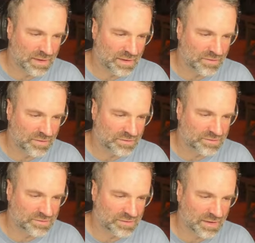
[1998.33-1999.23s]

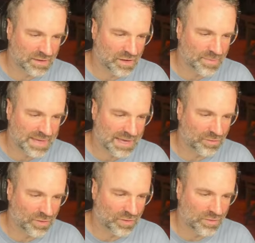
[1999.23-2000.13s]
that's coming
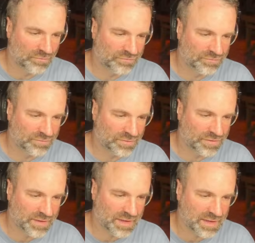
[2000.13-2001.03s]
out of
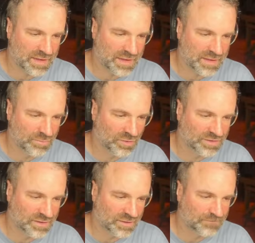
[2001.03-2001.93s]
the
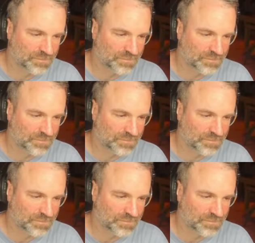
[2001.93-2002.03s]
modulo.